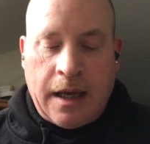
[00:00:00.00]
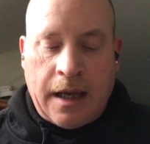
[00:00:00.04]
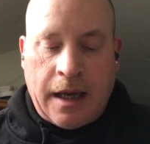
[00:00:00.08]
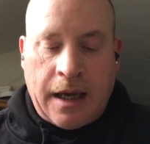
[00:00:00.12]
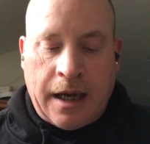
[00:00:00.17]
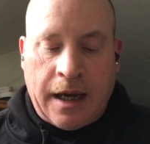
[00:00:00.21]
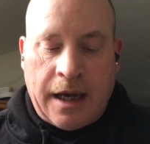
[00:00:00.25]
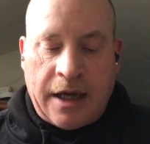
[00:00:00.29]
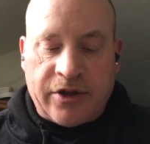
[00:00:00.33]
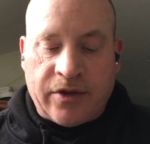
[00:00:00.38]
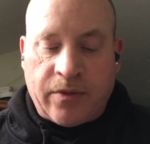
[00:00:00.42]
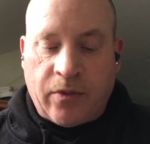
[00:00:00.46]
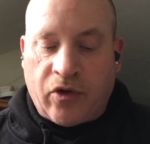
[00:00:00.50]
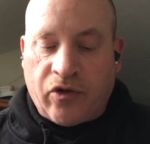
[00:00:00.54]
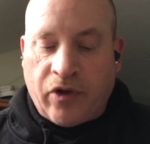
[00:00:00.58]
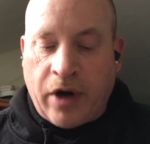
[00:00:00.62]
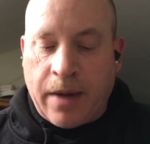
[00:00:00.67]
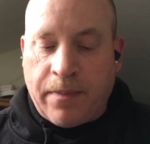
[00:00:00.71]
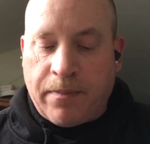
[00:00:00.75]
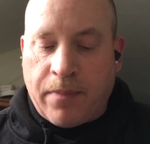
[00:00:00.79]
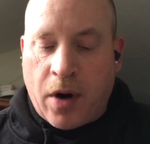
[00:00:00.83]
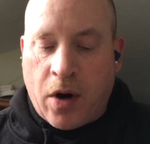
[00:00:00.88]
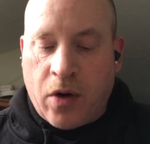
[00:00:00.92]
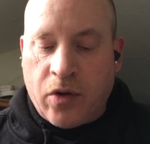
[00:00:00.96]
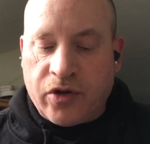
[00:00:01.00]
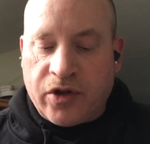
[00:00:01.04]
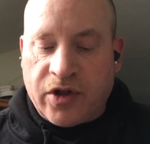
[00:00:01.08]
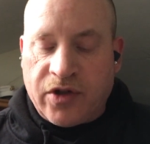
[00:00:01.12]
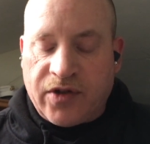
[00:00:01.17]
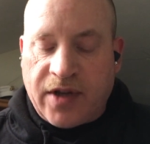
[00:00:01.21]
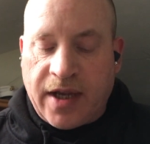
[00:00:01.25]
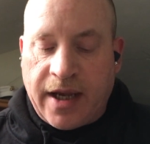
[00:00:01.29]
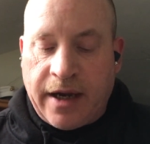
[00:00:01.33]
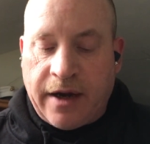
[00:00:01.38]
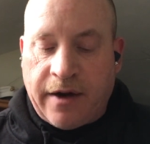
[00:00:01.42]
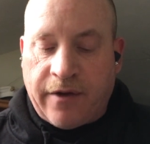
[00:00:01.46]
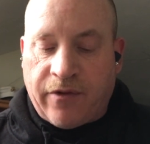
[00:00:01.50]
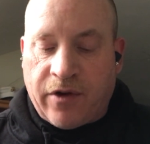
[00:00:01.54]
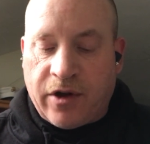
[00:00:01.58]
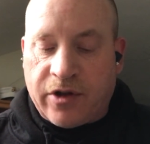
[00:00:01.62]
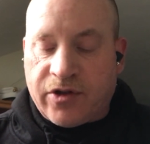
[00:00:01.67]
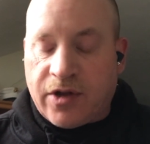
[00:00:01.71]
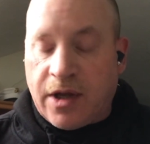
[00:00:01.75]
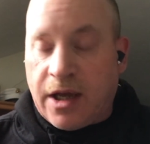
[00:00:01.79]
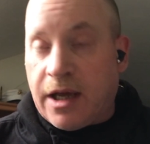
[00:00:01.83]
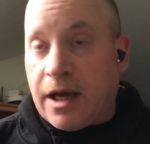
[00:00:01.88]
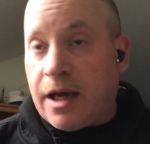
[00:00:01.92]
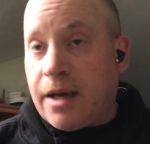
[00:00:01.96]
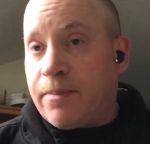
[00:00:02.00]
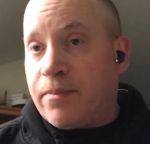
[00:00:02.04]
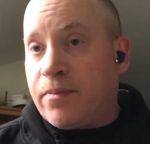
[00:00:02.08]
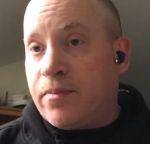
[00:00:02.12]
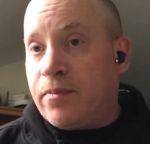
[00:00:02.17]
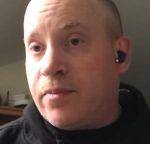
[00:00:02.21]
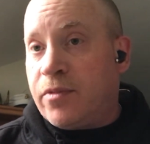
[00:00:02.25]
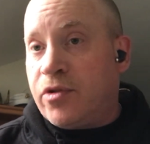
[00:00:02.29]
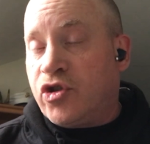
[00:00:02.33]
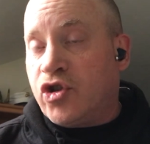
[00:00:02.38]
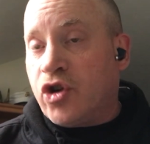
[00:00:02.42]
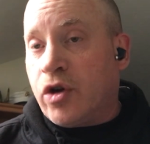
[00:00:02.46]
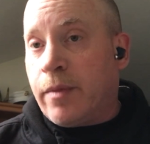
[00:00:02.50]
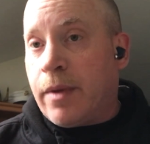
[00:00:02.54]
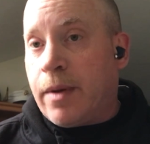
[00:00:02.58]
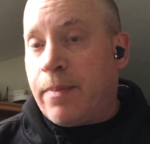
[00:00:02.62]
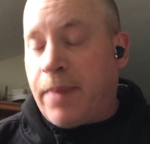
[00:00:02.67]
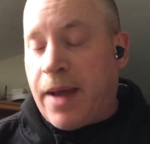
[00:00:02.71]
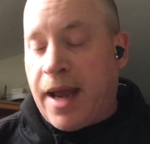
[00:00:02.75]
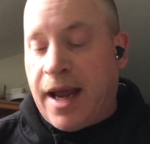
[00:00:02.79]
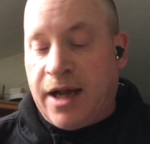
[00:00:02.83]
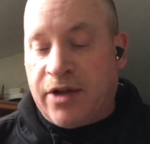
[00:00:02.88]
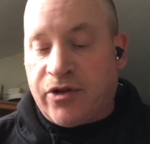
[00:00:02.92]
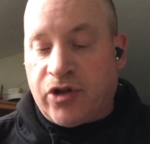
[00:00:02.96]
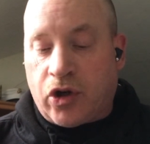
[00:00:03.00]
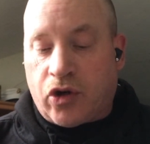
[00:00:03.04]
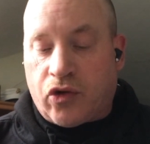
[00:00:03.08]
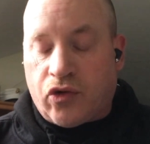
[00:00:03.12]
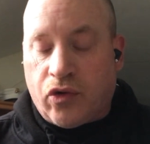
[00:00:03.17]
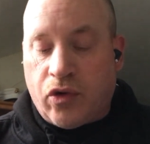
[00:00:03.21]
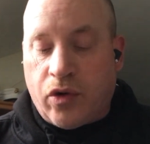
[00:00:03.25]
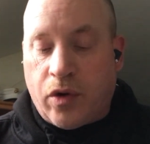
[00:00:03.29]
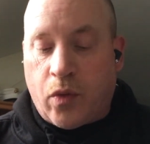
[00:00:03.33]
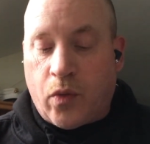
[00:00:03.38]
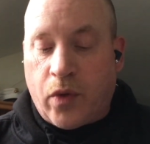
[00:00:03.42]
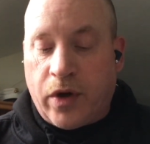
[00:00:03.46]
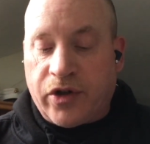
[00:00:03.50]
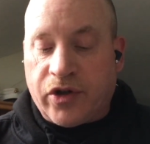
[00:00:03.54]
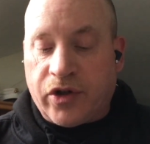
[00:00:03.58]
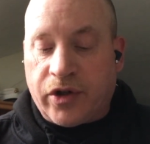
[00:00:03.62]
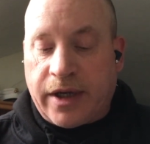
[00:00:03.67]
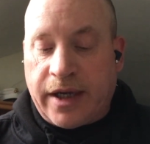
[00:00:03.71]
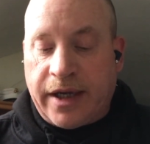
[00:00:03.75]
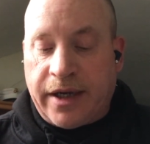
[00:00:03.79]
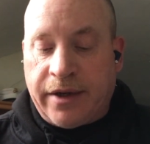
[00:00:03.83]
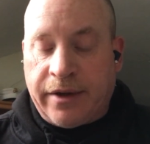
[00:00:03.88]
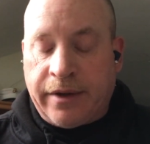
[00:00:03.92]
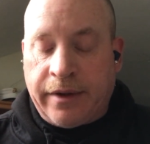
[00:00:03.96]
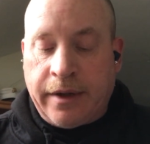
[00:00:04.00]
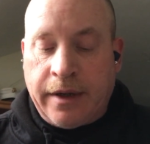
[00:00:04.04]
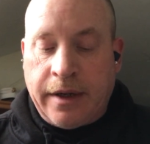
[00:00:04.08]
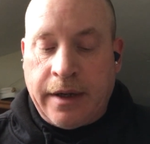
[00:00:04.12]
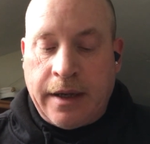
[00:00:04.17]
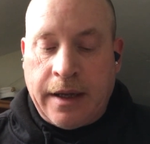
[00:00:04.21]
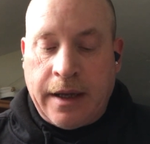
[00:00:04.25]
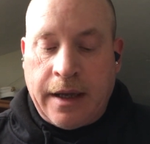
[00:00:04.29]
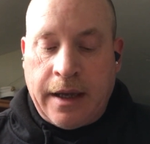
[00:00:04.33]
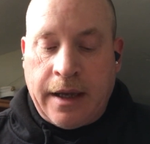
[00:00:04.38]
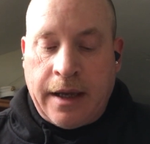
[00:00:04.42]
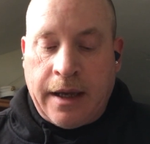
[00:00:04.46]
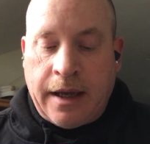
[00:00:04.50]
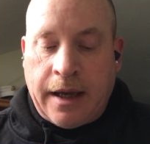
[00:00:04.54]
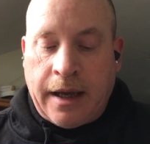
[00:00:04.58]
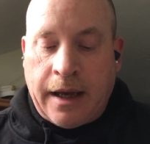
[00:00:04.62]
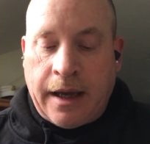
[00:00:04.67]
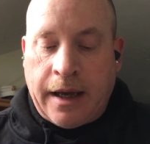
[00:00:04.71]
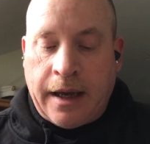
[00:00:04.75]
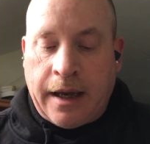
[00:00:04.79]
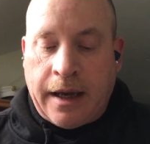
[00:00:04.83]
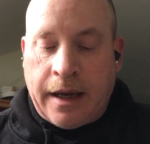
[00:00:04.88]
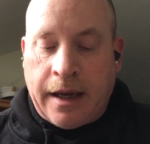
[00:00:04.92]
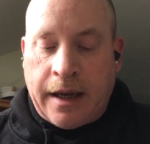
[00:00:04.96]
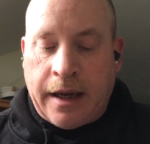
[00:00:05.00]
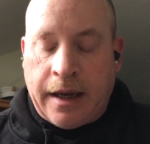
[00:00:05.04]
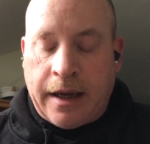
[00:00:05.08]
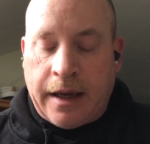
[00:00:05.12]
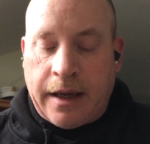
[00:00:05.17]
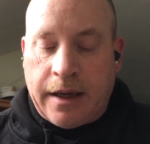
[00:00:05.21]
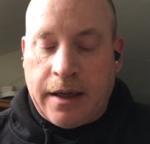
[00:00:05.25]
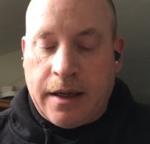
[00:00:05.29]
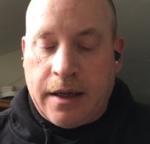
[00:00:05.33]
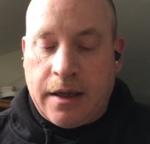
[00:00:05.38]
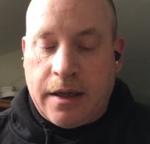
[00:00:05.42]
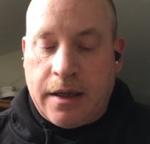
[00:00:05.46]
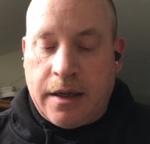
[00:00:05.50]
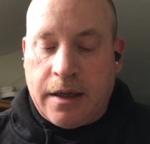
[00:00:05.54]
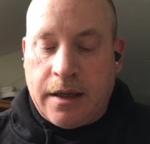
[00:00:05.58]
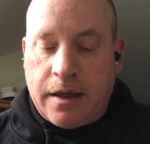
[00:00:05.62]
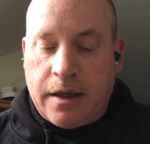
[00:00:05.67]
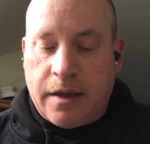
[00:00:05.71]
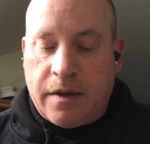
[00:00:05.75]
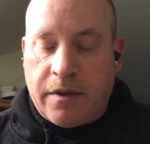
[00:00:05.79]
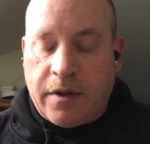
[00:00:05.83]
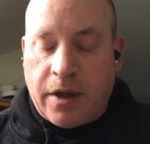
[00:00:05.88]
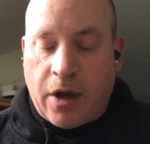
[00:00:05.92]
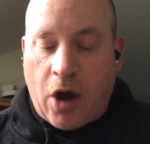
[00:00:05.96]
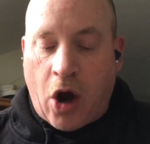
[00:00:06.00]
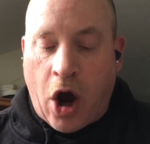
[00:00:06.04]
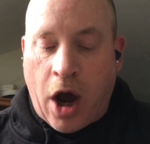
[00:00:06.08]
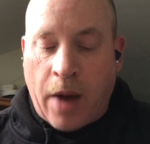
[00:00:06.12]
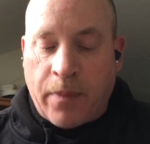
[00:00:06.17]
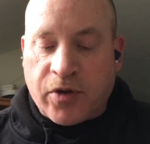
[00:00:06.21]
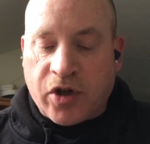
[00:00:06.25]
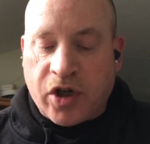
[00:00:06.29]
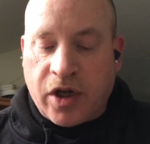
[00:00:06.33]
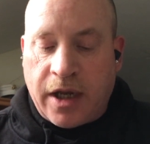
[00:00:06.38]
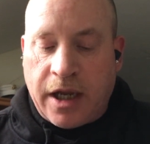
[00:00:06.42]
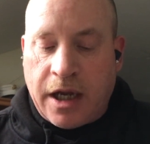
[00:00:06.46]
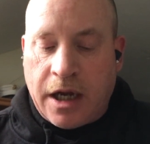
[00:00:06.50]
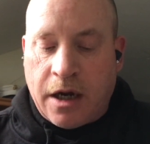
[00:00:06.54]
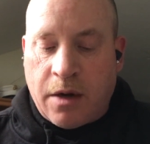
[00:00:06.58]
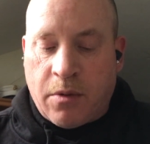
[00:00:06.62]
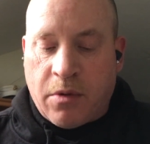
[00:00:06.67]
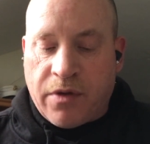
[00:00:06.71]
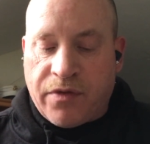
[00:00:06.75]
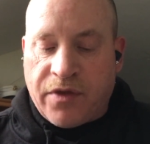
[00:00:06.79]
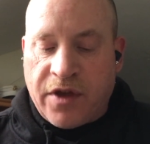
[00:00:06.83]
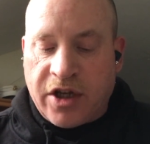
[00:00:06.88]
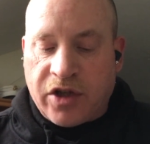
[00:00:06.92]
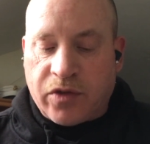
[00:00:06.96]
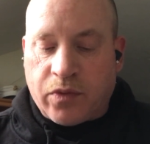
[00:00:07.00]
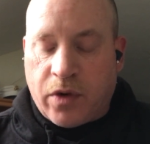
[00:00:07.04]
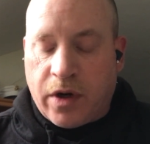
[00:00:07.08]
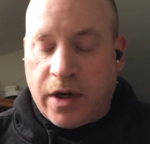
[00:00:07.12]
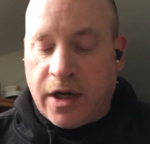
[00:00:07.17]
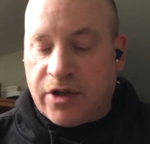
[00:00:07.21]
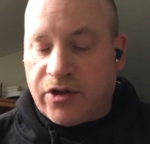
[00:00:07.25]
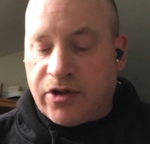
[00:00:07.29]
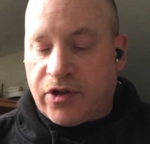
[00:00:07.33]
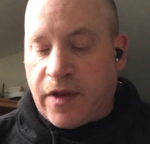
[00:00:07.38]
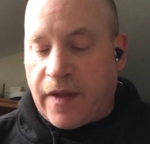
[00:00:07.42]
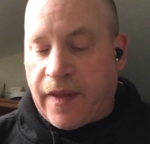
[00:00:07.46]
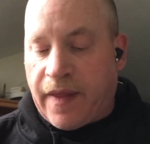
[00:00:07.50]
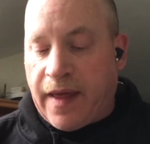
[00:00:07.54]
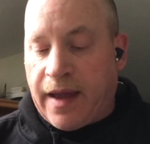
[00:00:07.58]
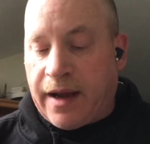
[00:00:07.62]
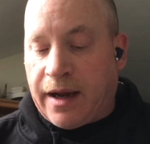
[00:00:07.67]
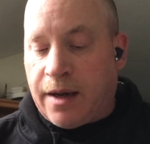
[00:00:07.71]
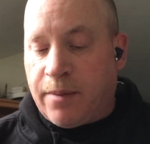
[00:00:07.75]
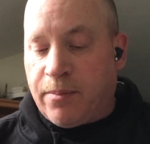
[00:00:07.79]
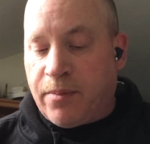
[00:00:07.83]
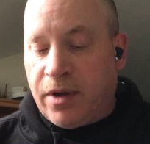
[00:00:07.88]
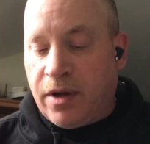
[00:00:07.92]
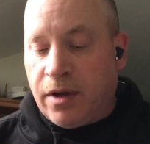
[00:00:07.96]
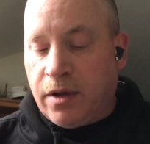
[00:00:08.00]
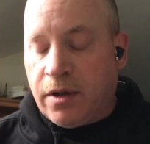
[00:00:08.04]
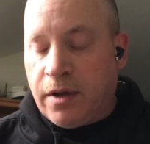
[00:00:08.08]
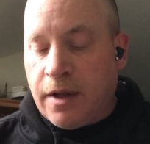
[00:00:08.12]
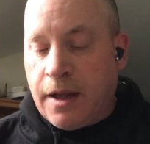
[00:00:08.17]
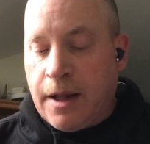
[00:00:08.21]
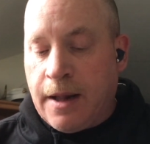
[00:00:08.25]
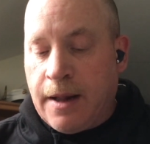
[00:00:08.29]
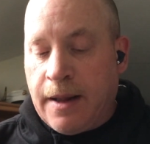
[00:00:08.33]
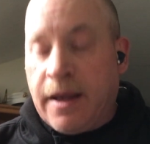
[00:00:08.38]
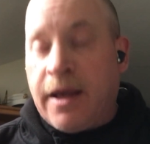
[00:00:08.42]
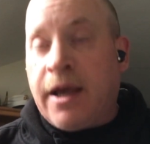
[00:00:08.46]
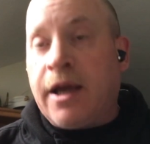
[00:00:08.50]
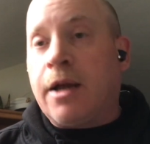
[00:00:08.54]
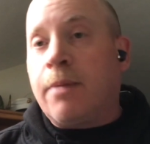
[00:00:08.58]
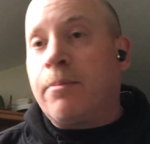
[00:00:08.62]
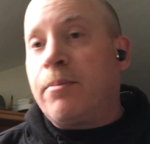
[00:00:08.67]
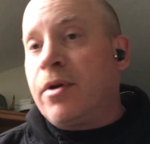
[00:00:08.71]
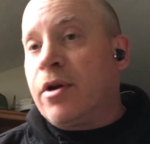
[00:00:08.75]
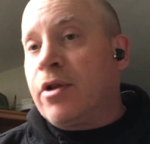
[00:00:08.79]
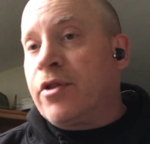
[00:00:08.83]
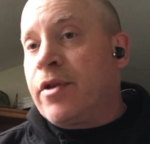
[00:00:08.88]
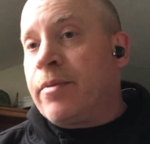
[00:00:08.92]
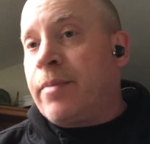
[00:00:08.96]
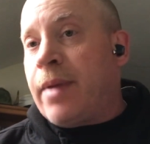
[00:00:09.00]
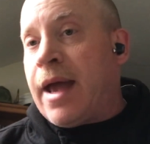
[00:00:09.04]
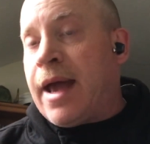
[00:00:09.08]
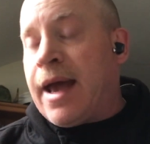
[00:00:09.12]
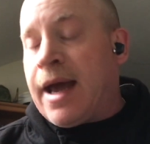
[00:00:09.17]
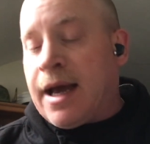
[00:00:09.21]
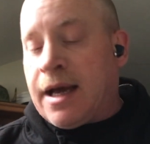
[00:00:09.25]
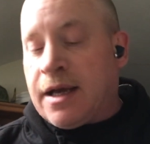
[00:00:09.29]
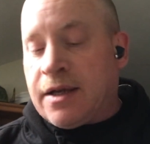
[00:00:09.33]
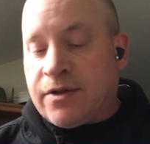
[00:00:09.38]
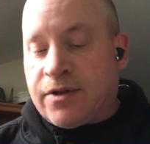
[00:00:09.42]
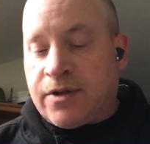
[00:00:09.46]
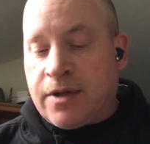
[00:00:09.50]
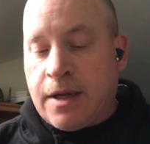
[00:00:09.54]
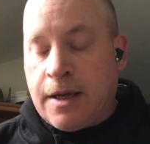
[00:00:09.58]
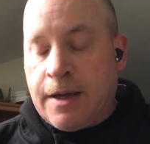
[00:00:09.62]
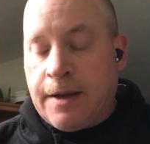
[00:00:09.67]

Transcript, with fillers: Uh, some great poses here for uh, German Panzer crew in winter gear. Uh, the option here with this one is that they can build, you can build them as